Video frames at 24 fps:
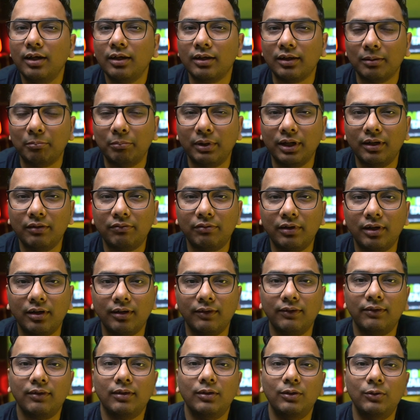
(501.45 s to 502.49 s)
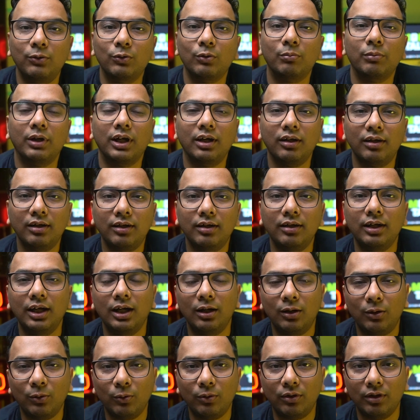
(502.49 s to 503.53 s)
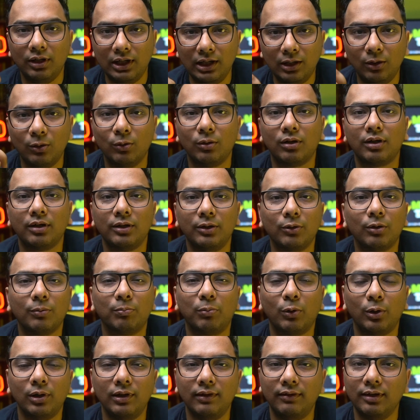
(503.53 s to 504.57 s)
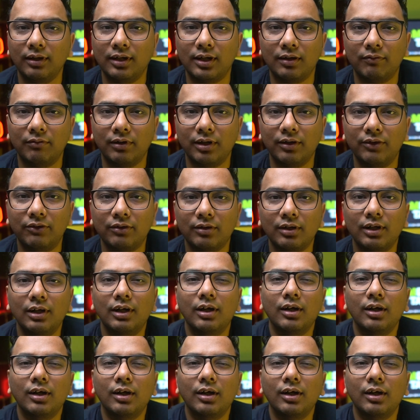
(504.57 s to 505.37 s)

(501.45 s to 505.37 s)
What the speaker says: The benefit is you may need to relook your policy coverage